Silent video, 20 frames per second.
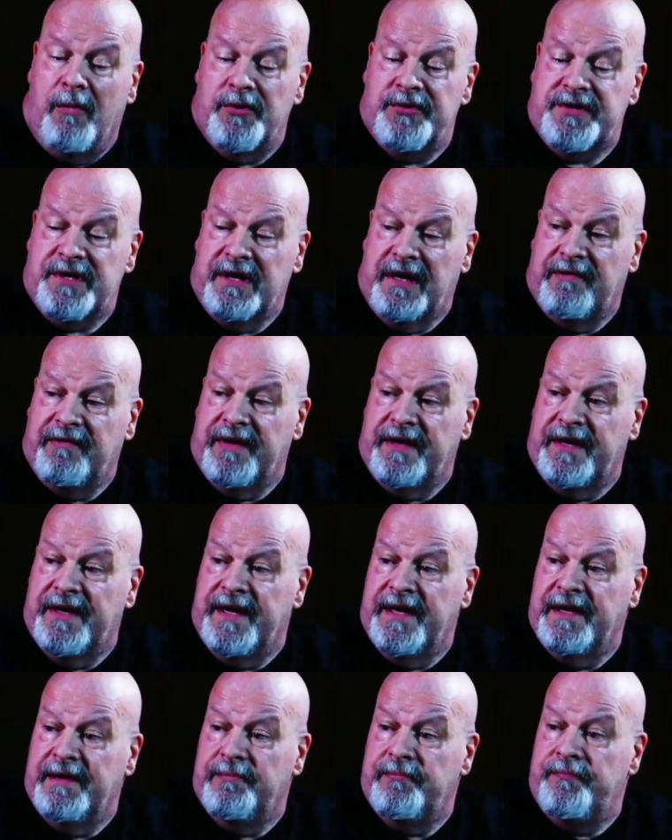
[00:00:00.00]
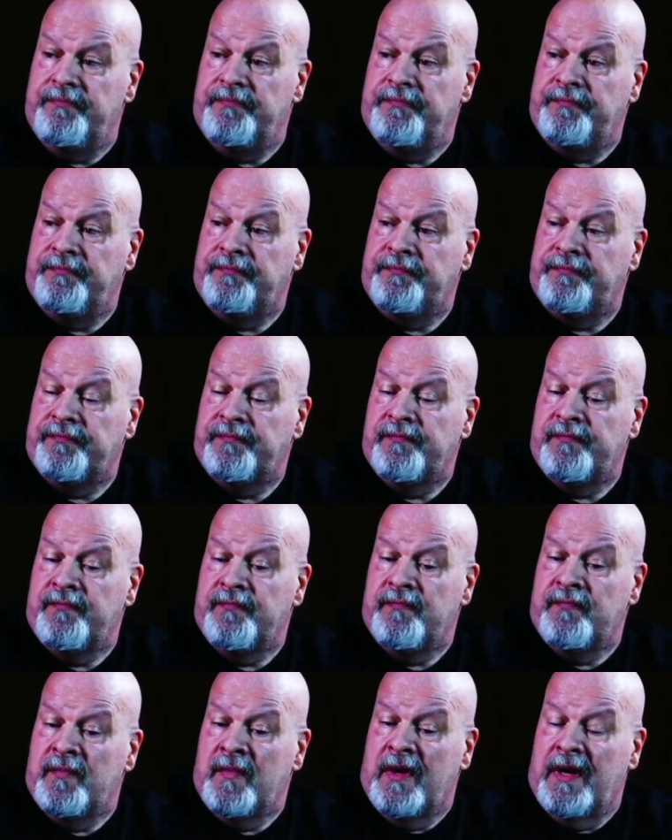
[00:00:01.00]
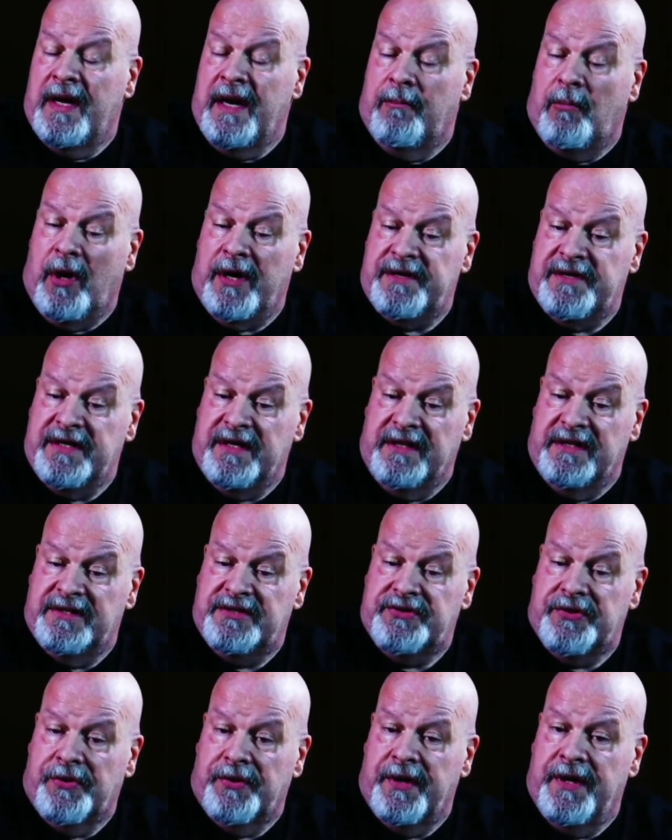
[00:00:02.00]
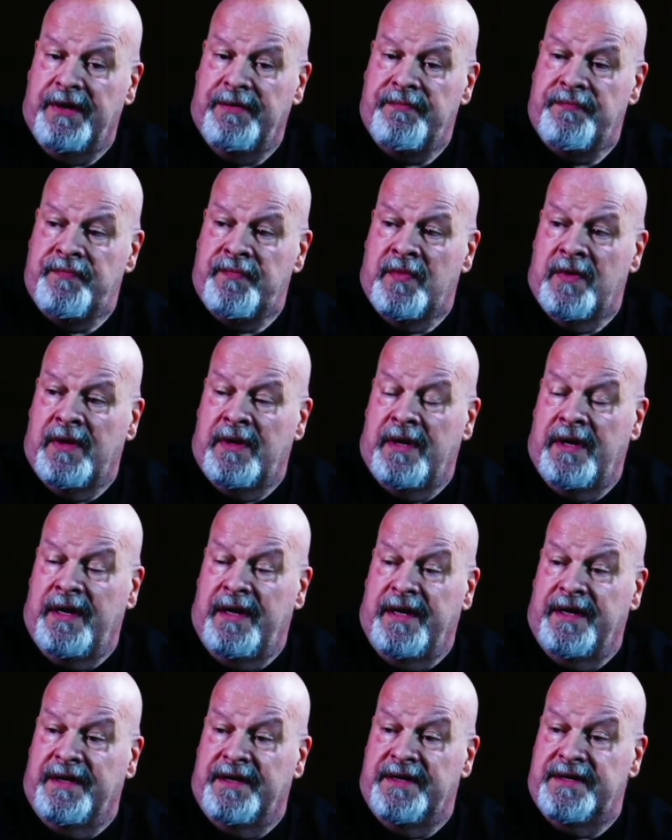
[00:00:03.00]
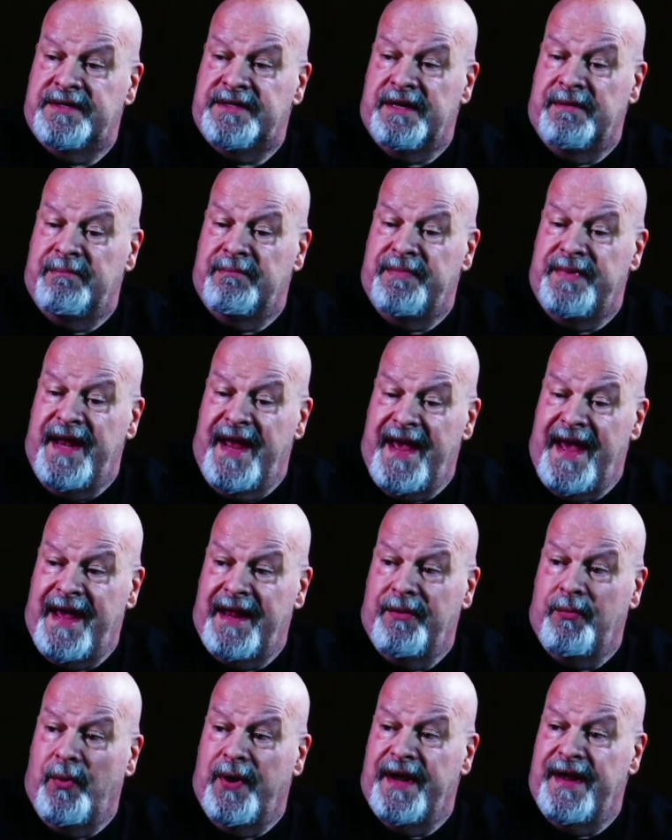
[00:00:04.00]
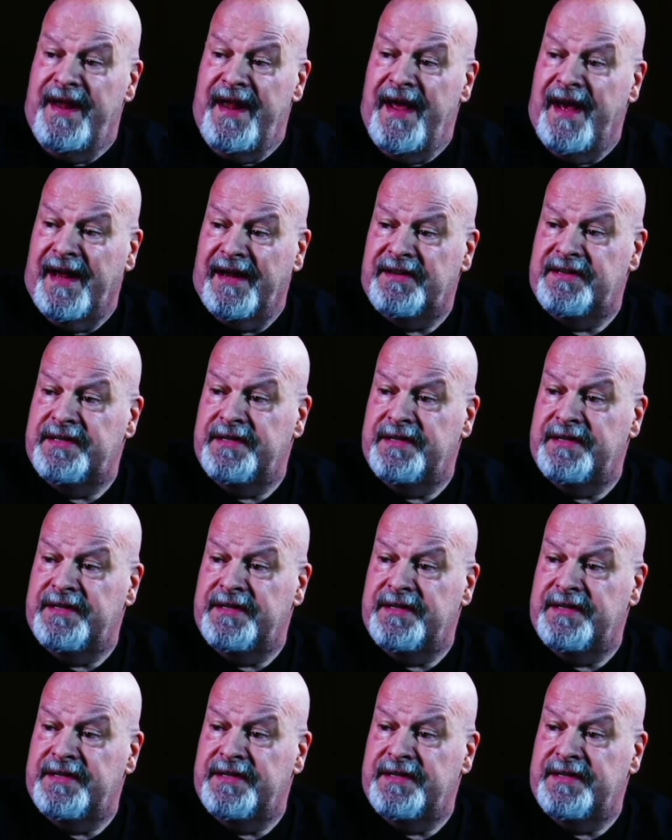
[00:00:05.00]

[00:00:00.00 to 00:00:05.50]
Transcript: 11 at night, and I'm watching this story, and some dad went nuts